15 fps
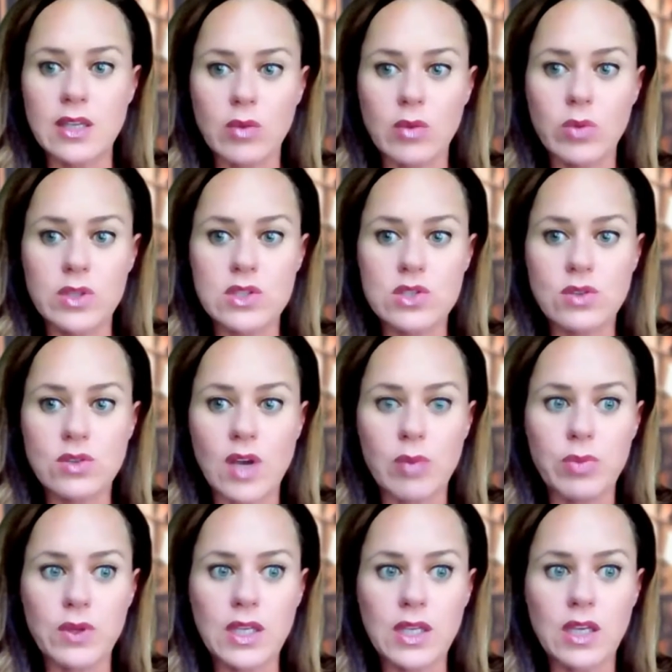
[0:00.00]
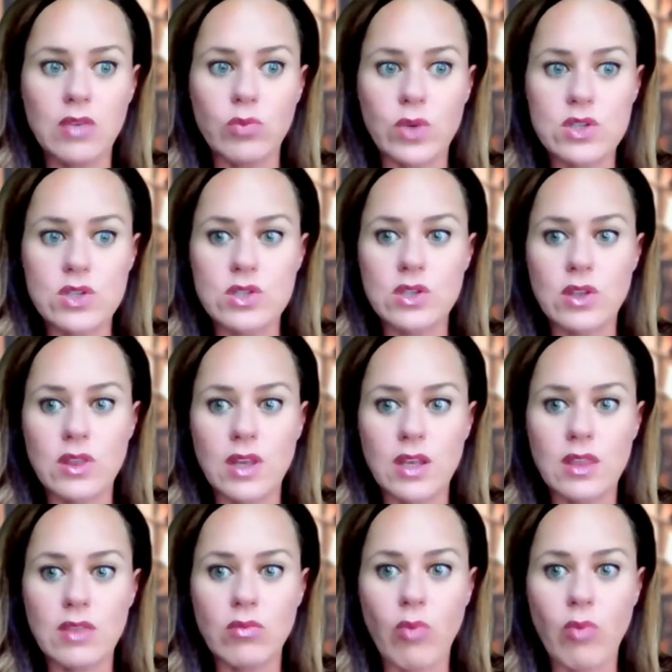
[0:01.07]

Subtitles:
Like, what did you not believe? What did you think?